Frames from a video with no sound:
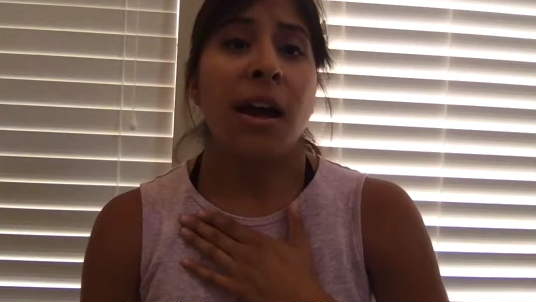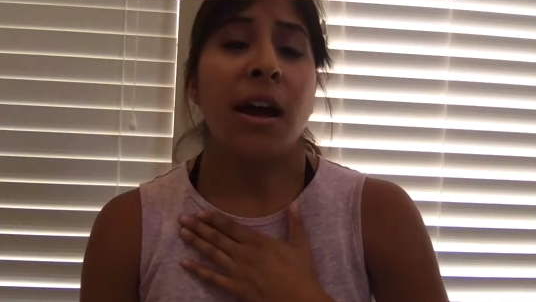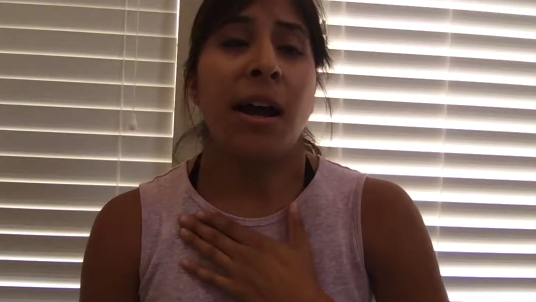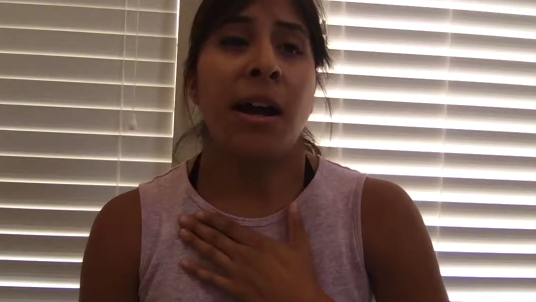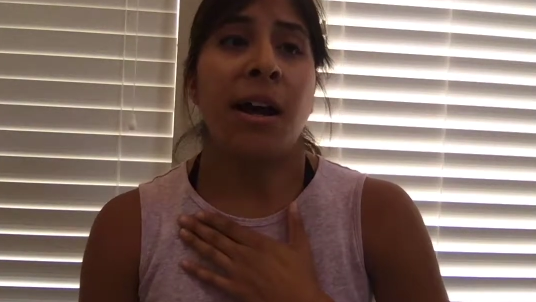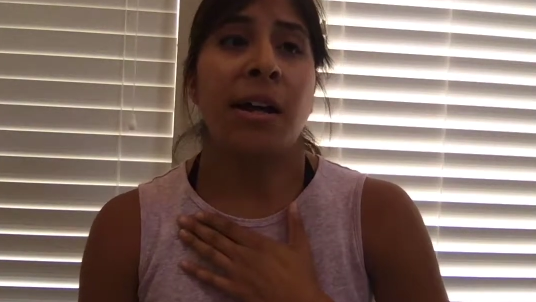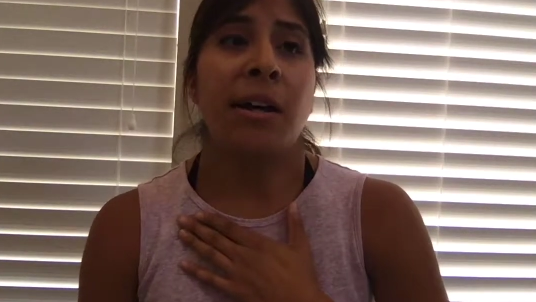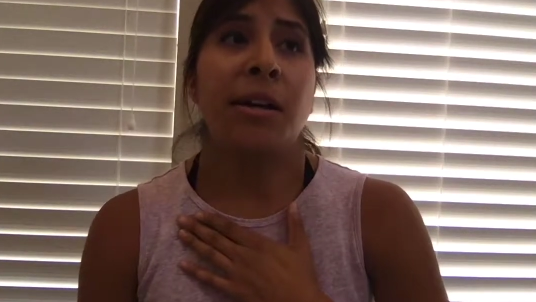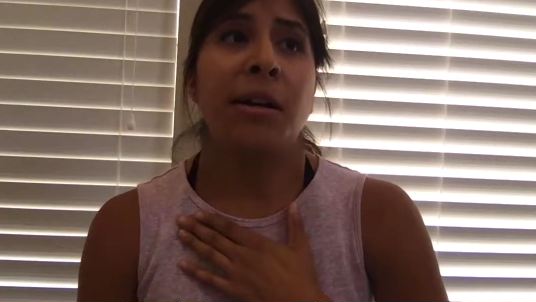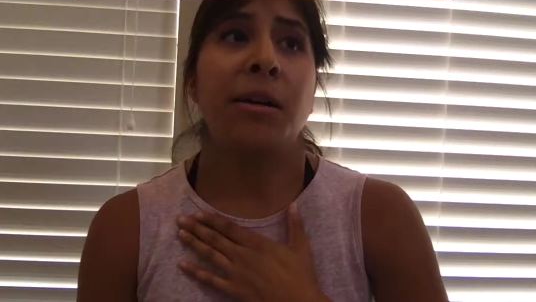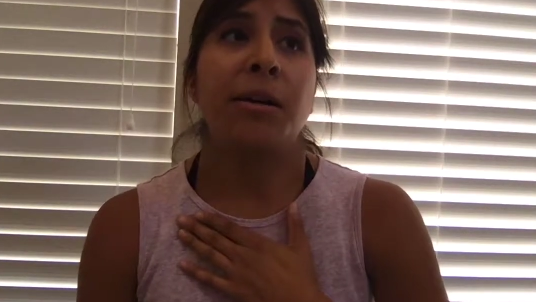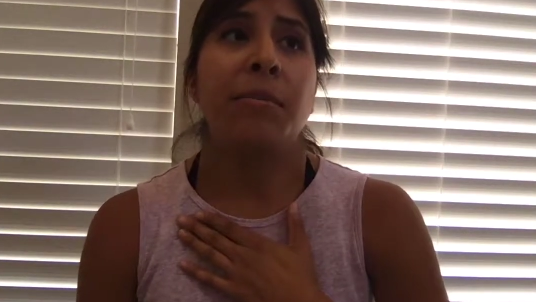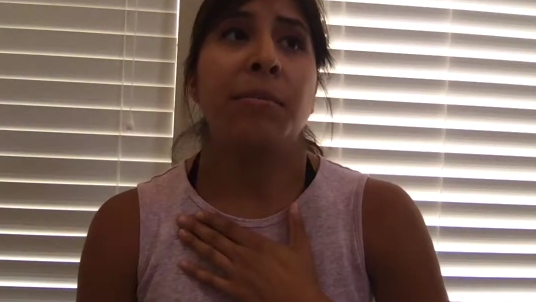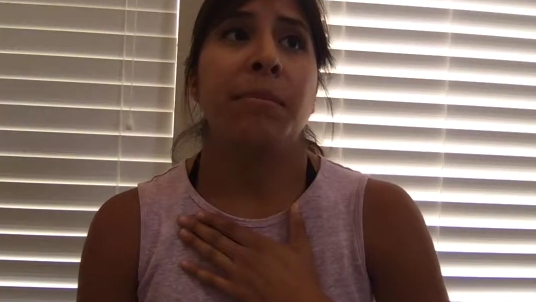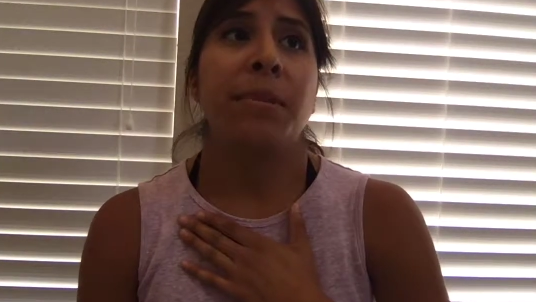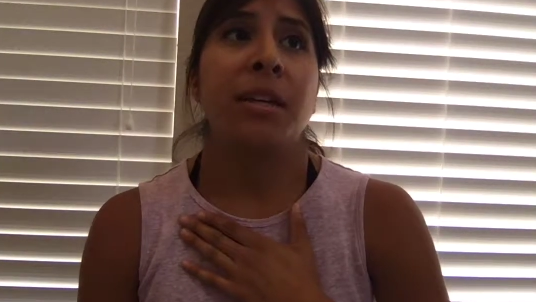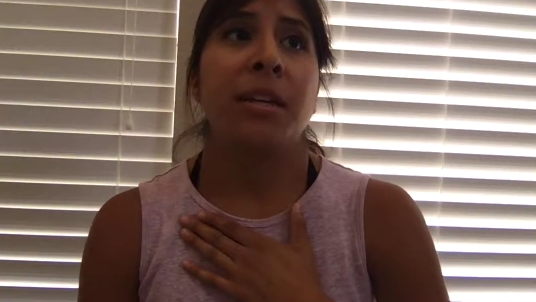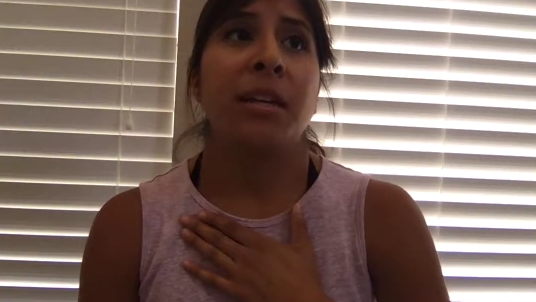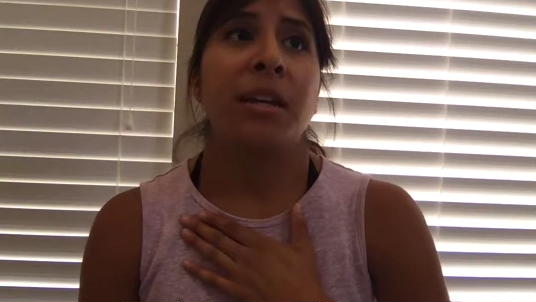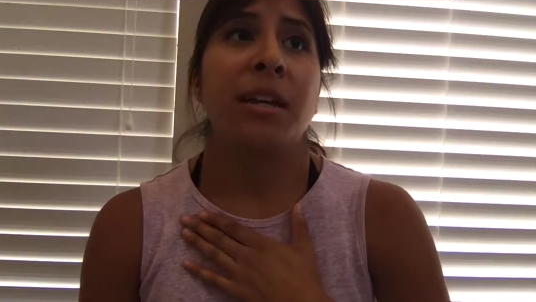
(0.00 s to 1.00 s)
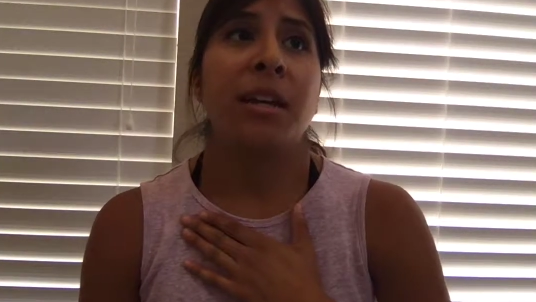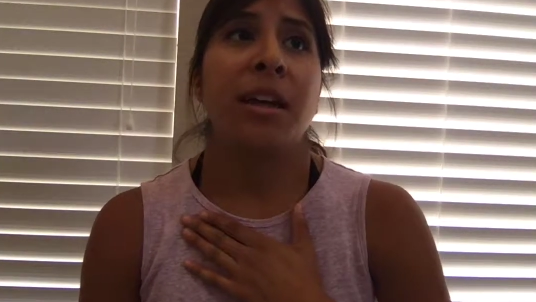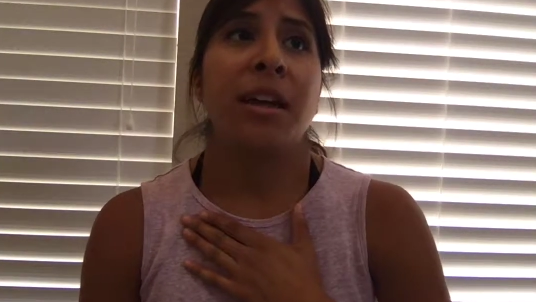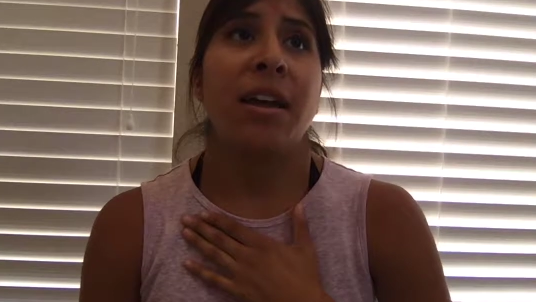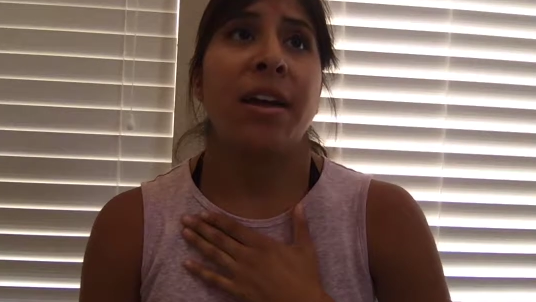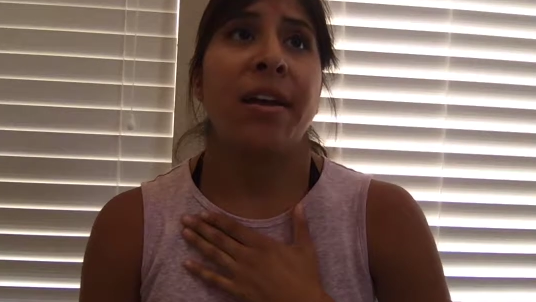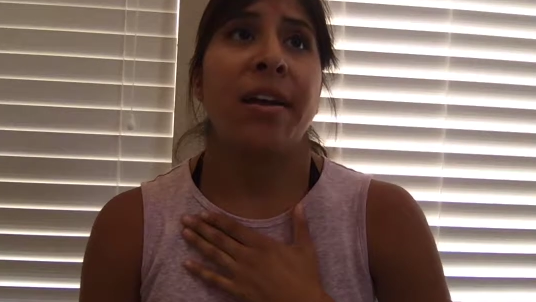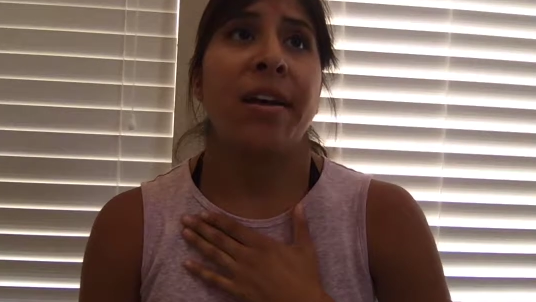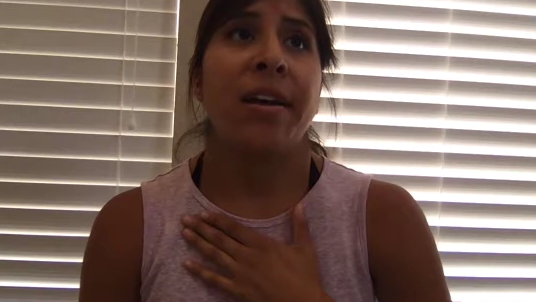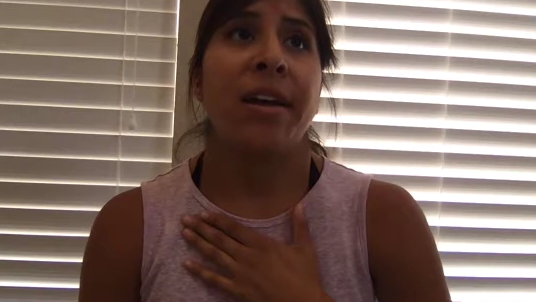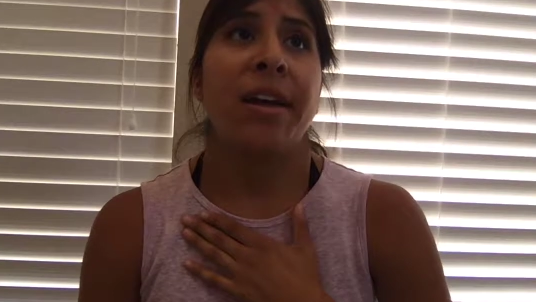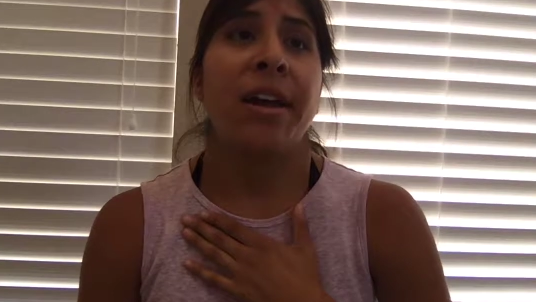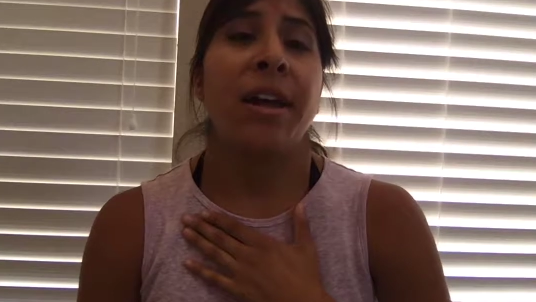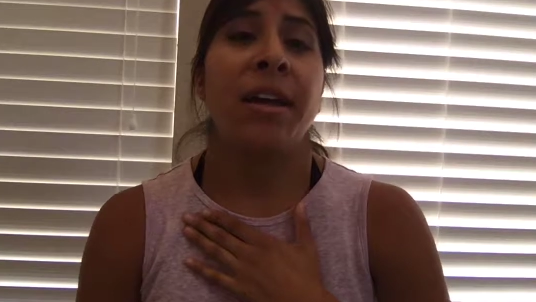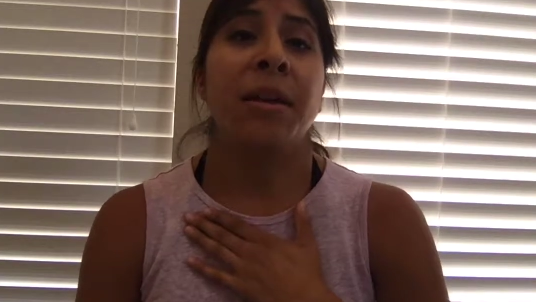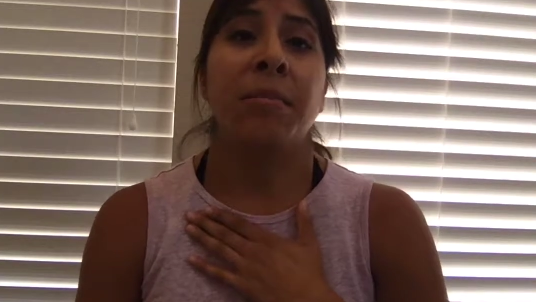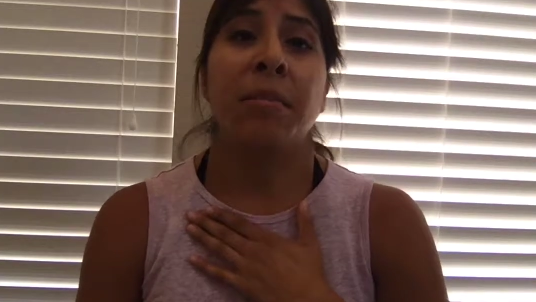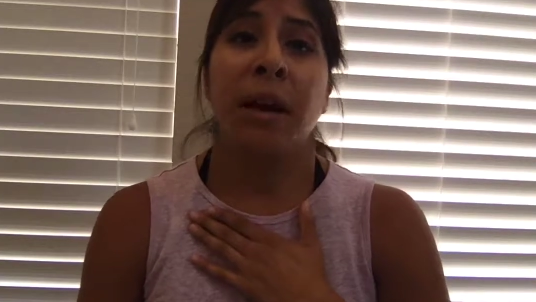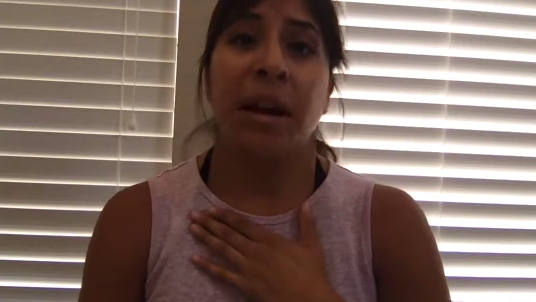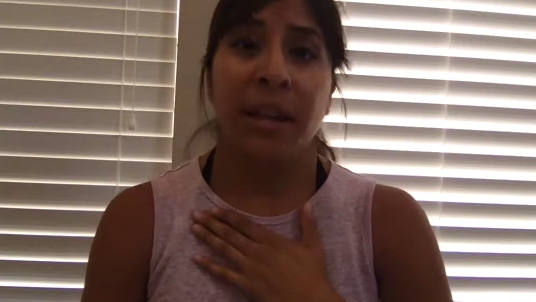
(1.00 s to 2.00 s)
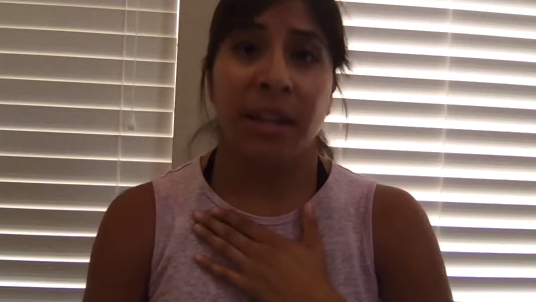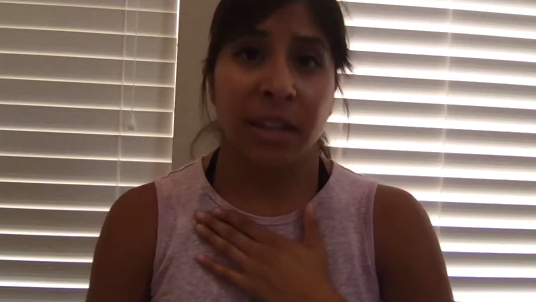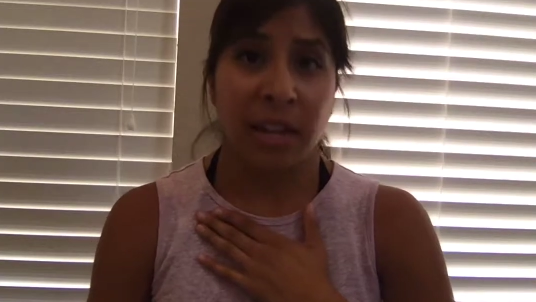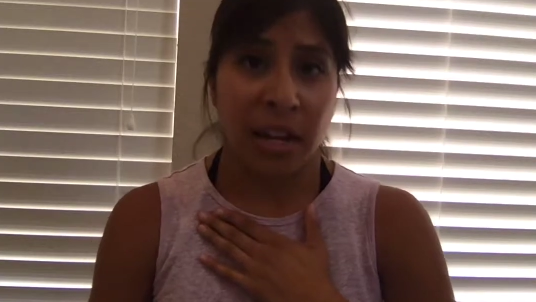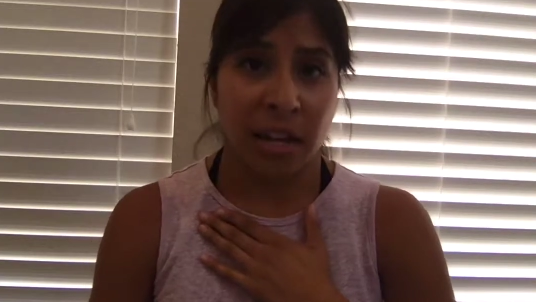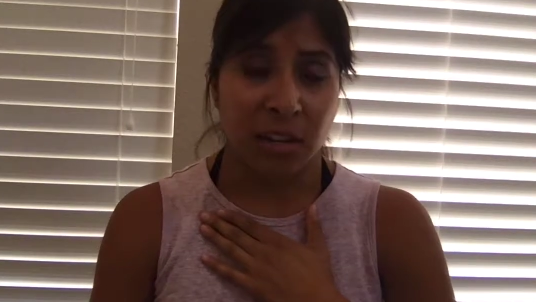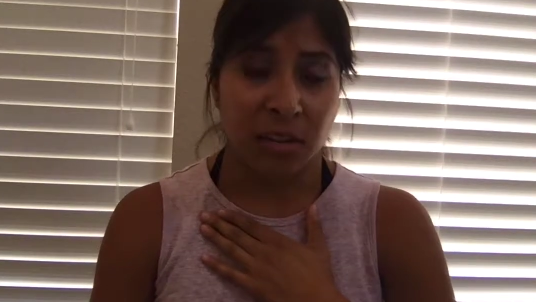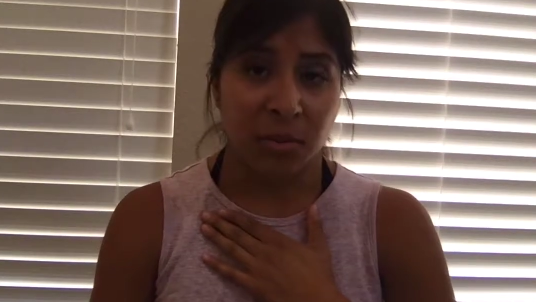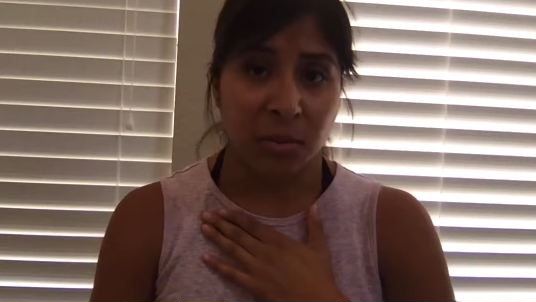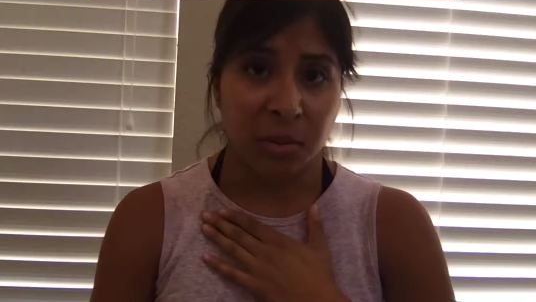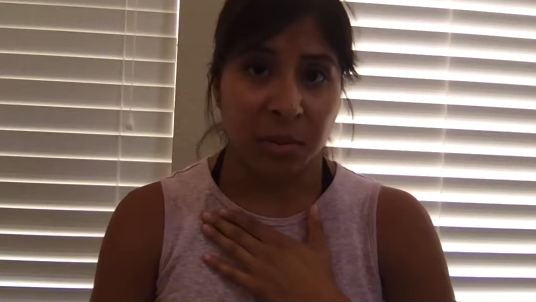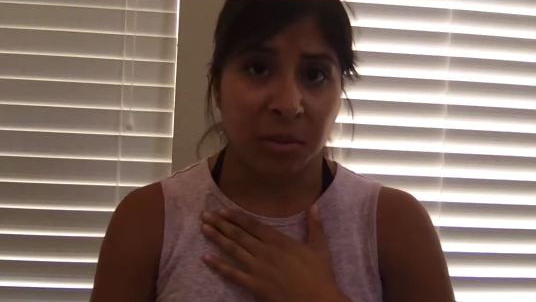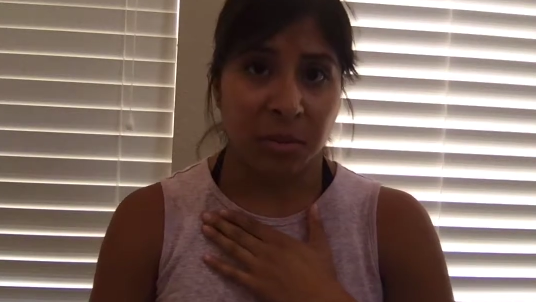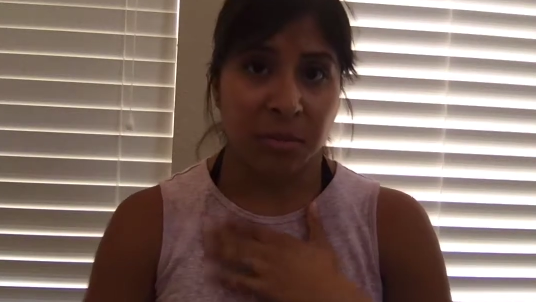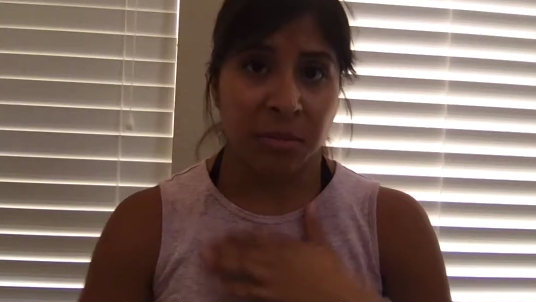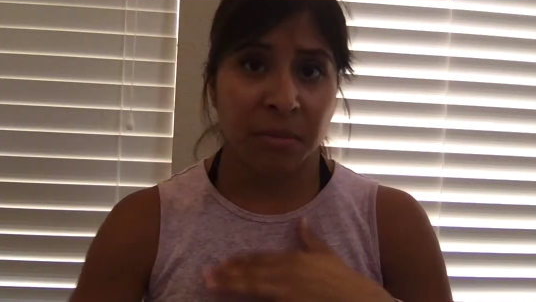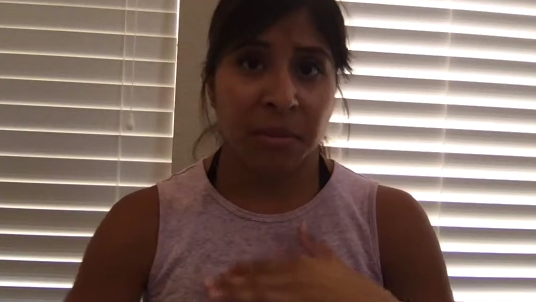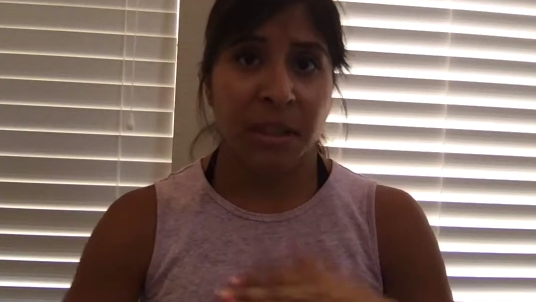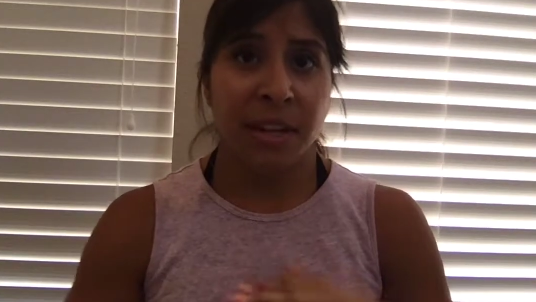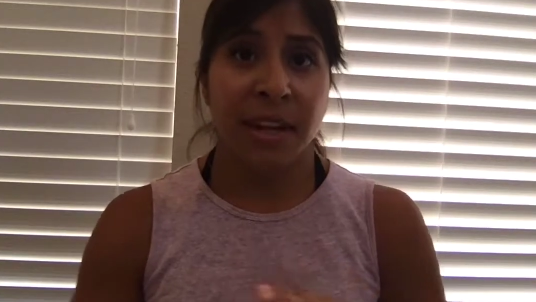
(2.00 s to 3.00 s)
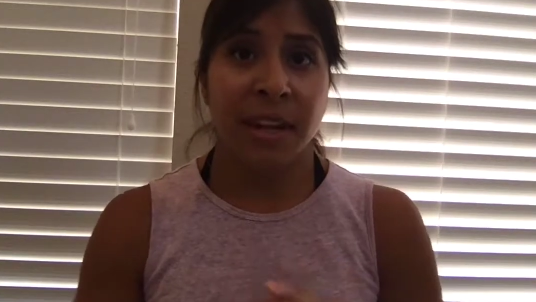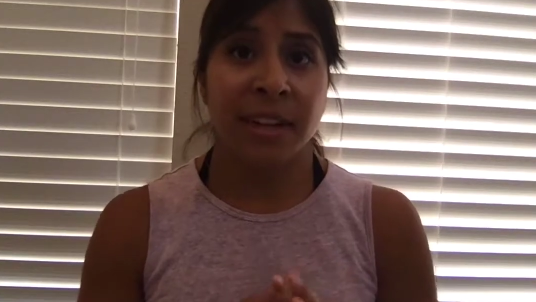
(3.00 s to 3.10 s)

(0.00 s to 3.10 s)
in my classroom